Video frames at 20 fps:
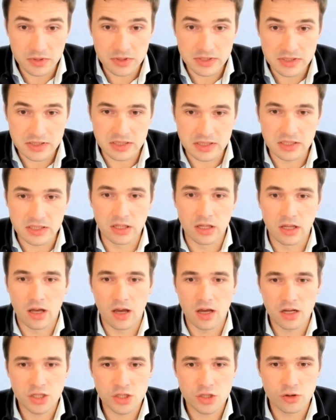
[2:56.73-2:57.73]
see
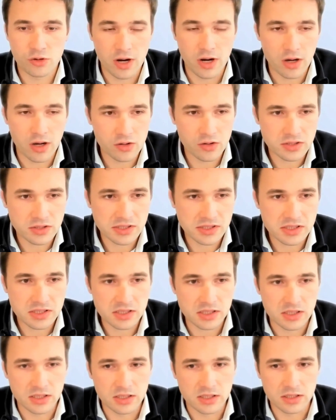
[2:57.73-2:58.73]
large
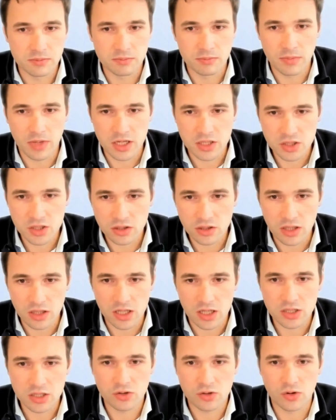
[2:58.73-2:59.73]
crowds, measure
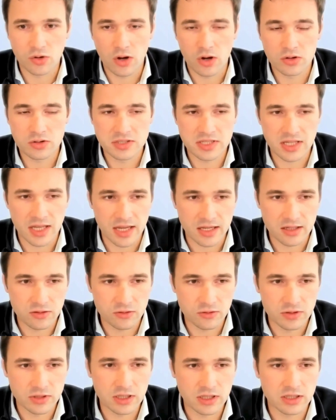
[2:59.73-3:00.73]
large crowds
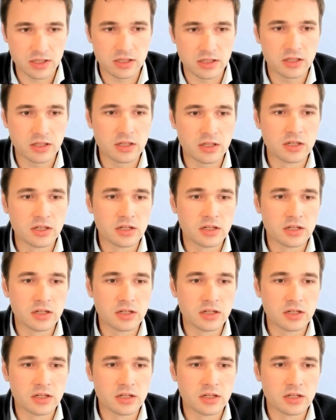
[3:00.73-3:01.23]
accurately.